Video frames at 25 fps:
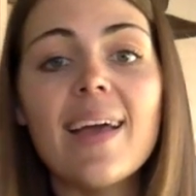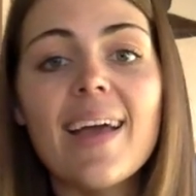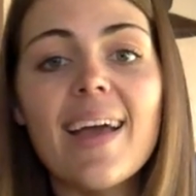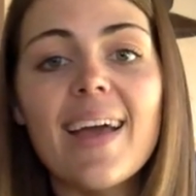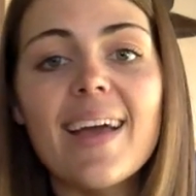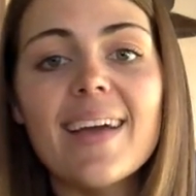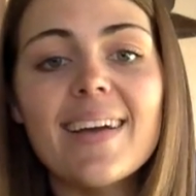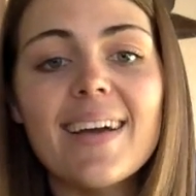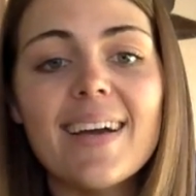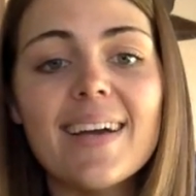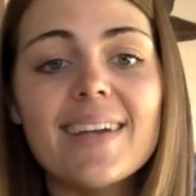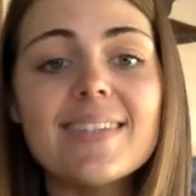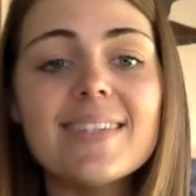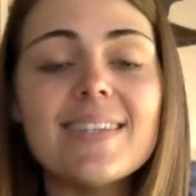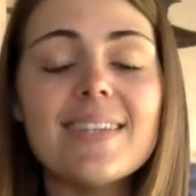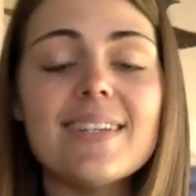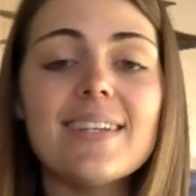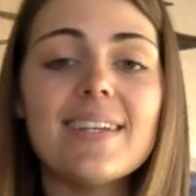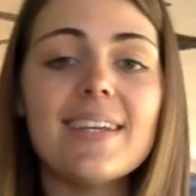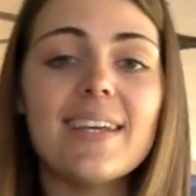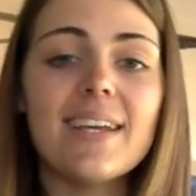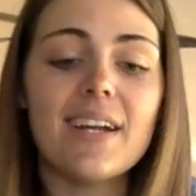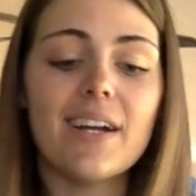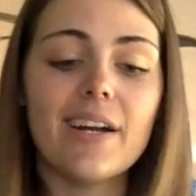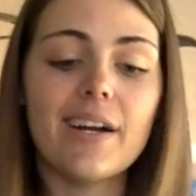Hey guys,
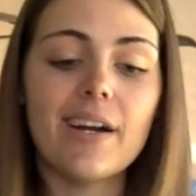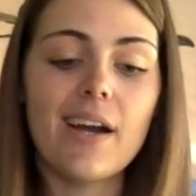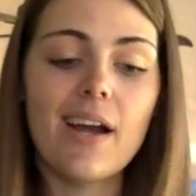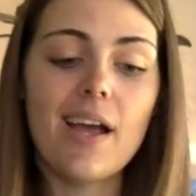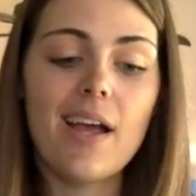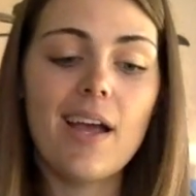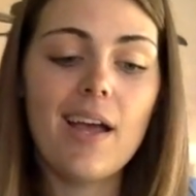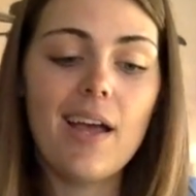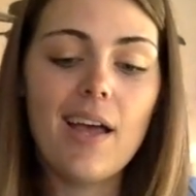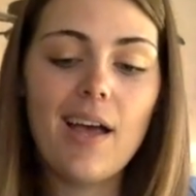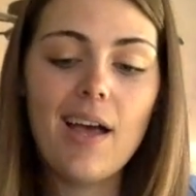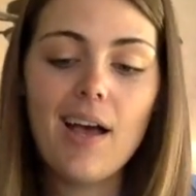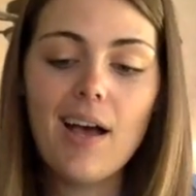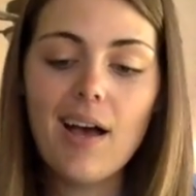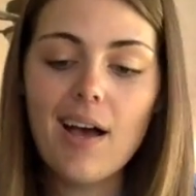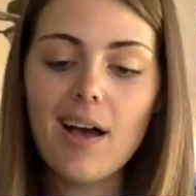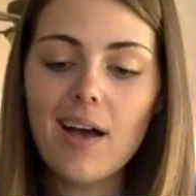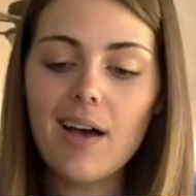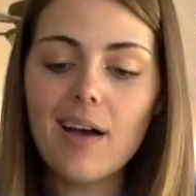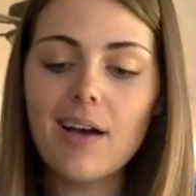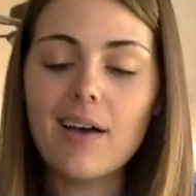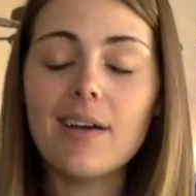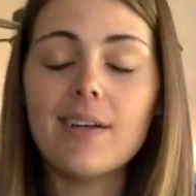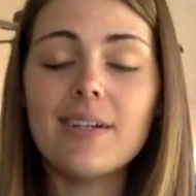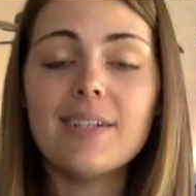Sydney here.
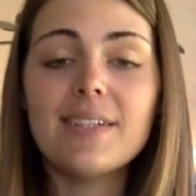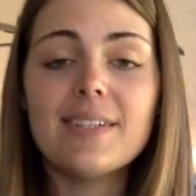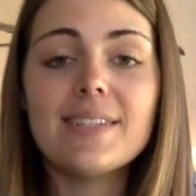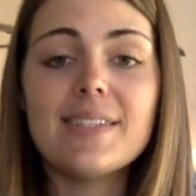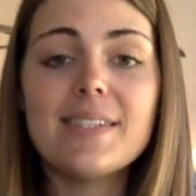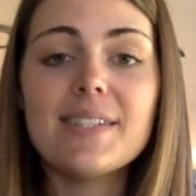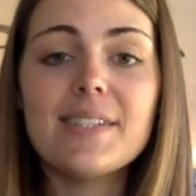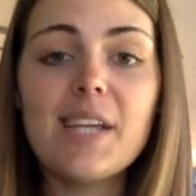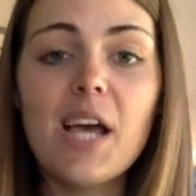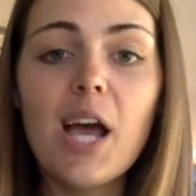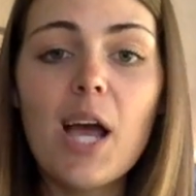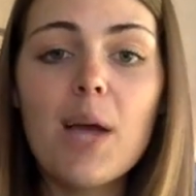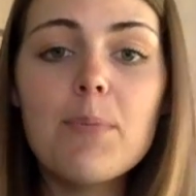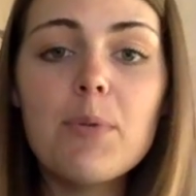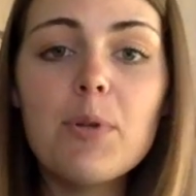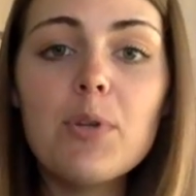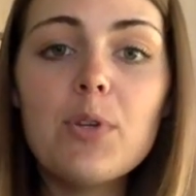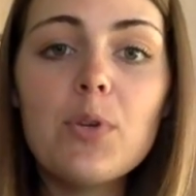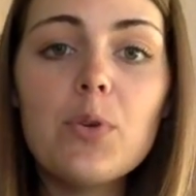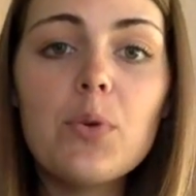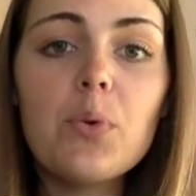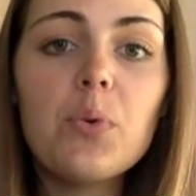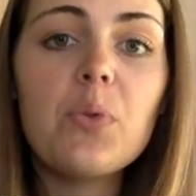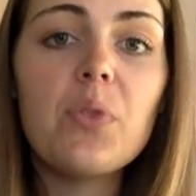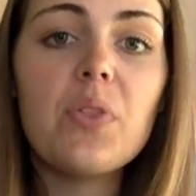It's time to
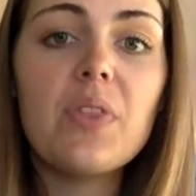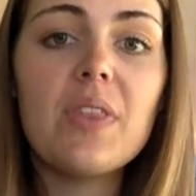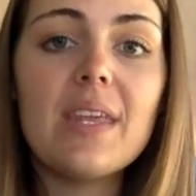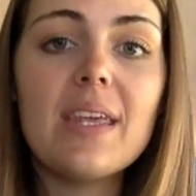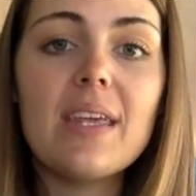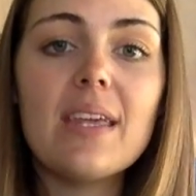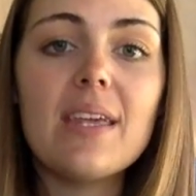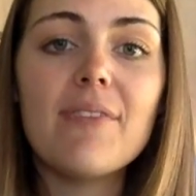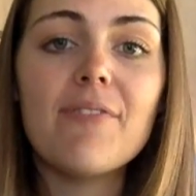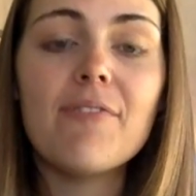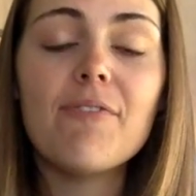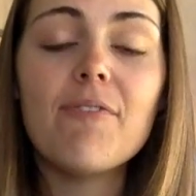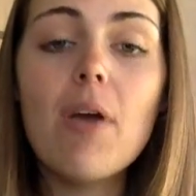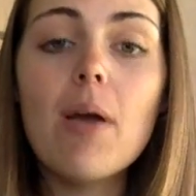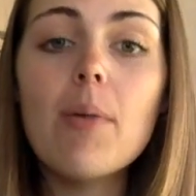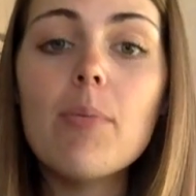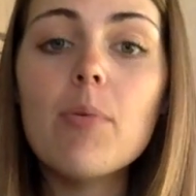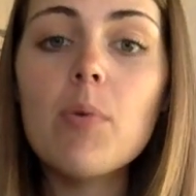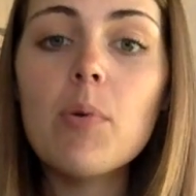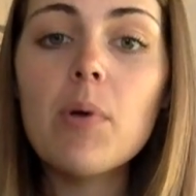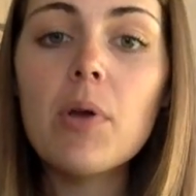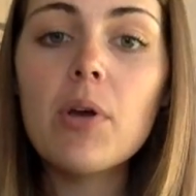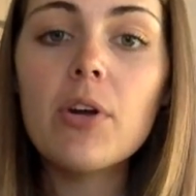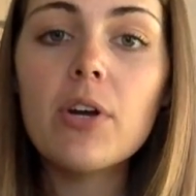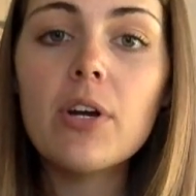do the
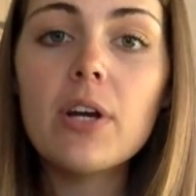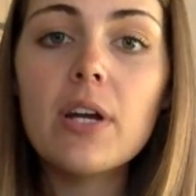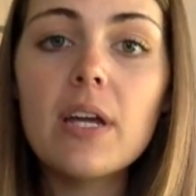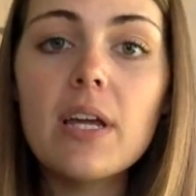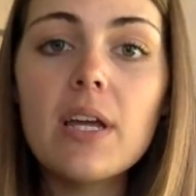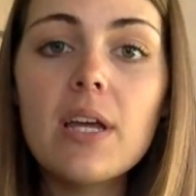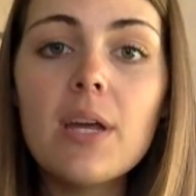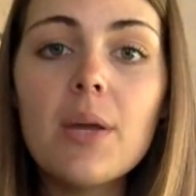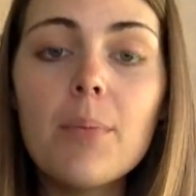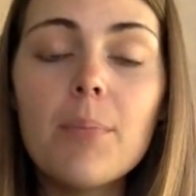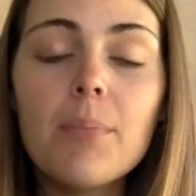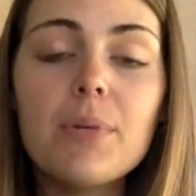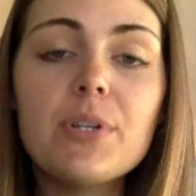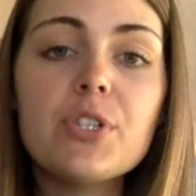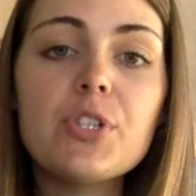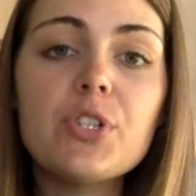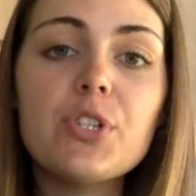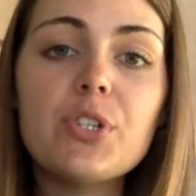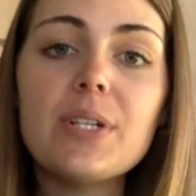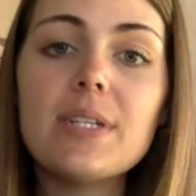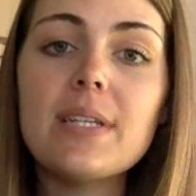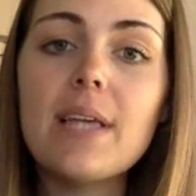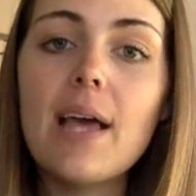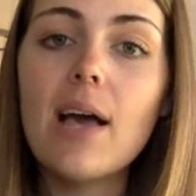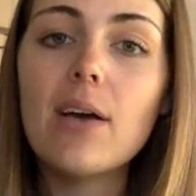February
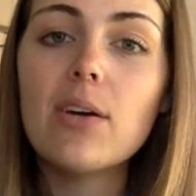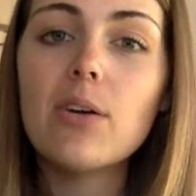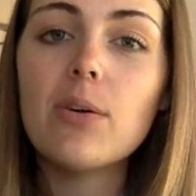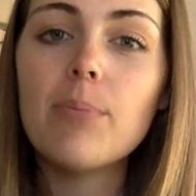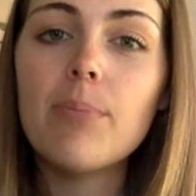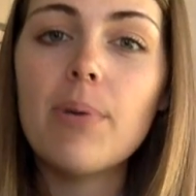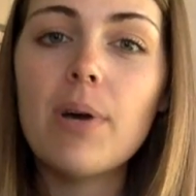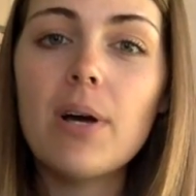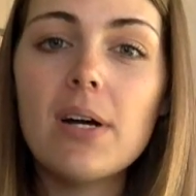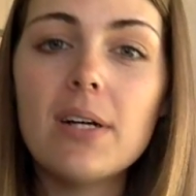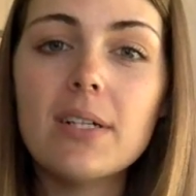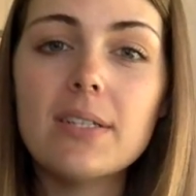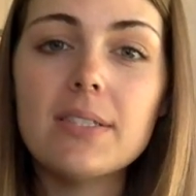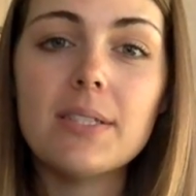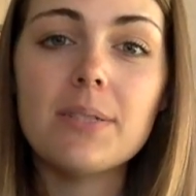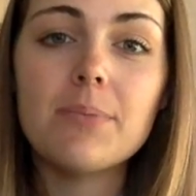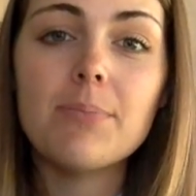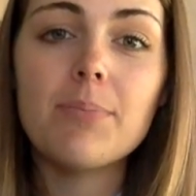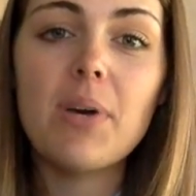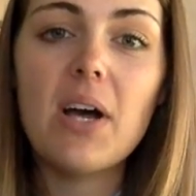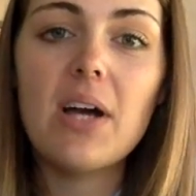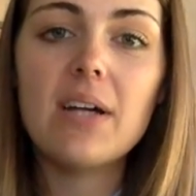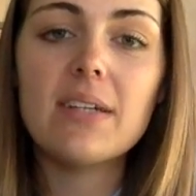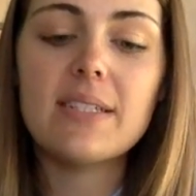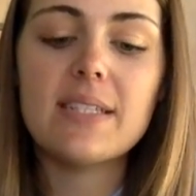mystery tackle box
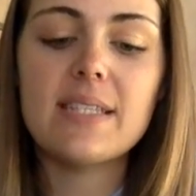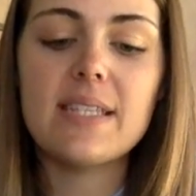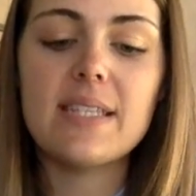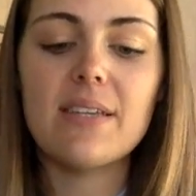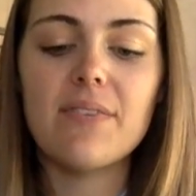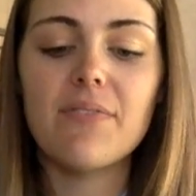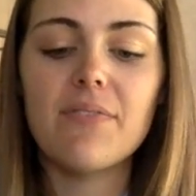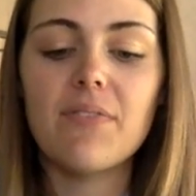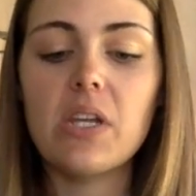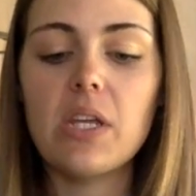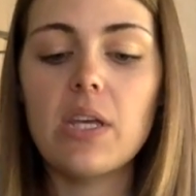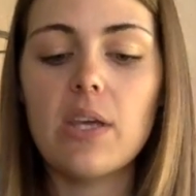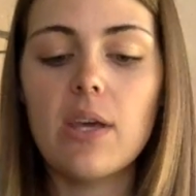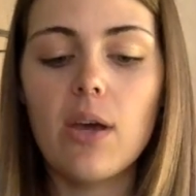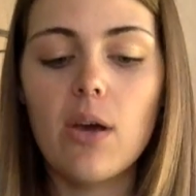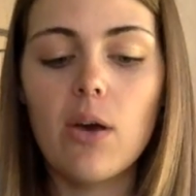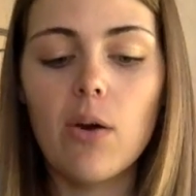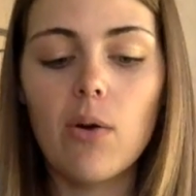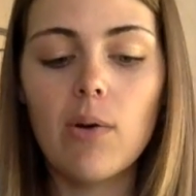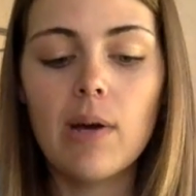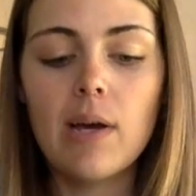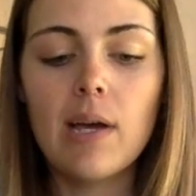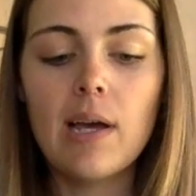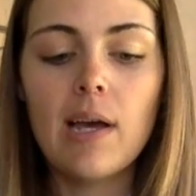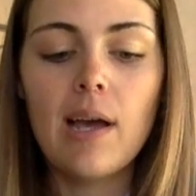unboxing
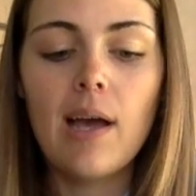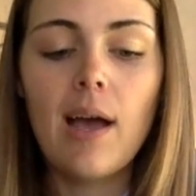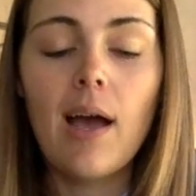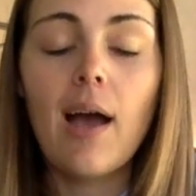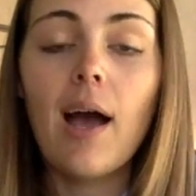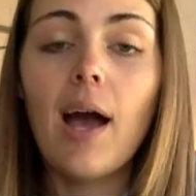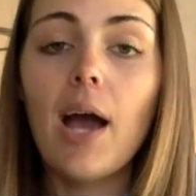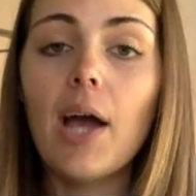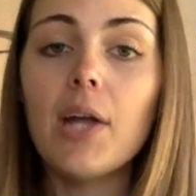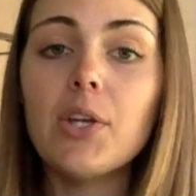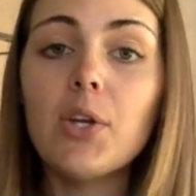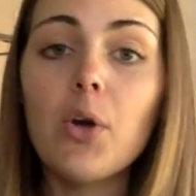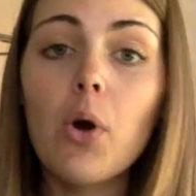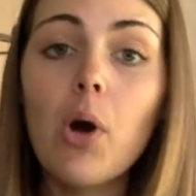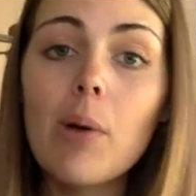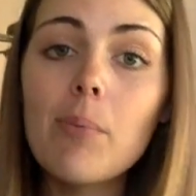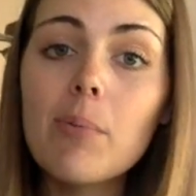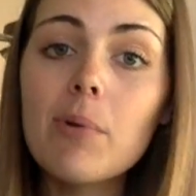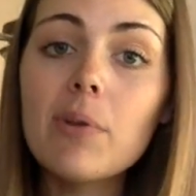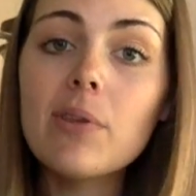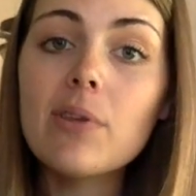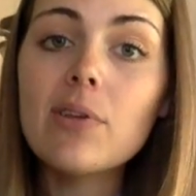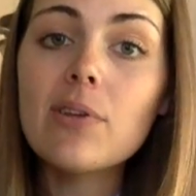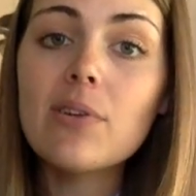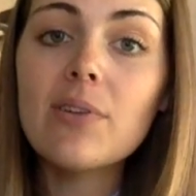video. I know
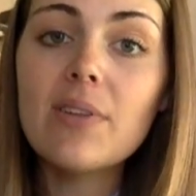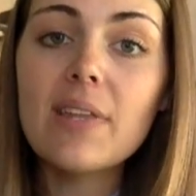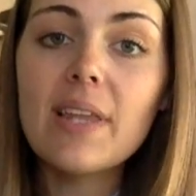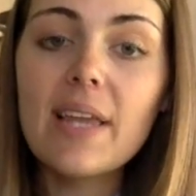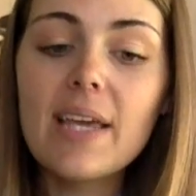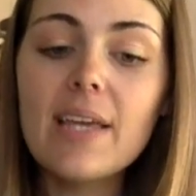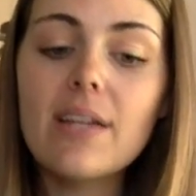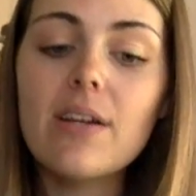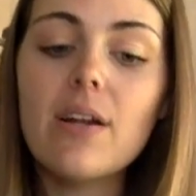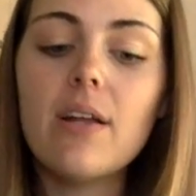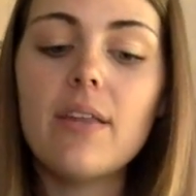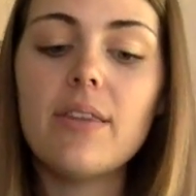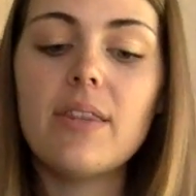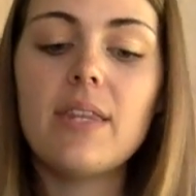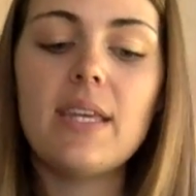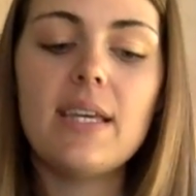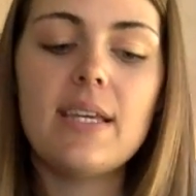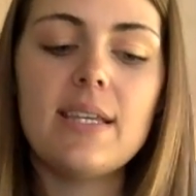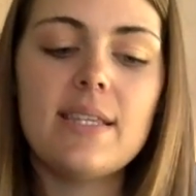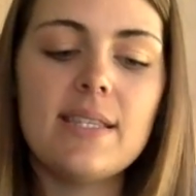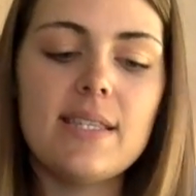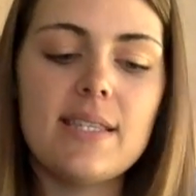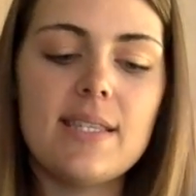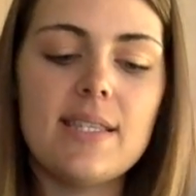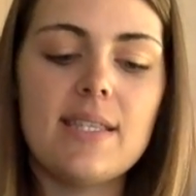I'm a little late on
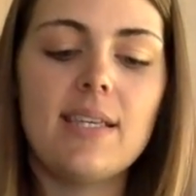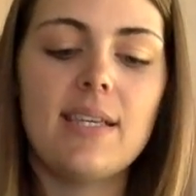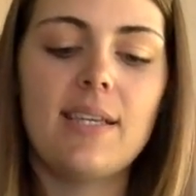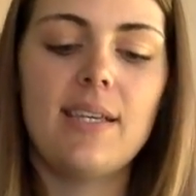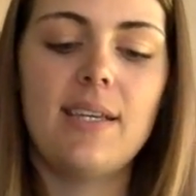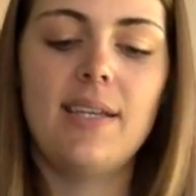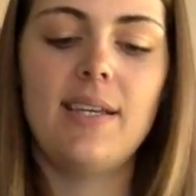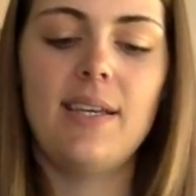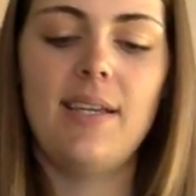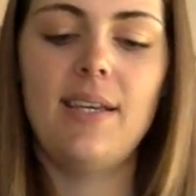this.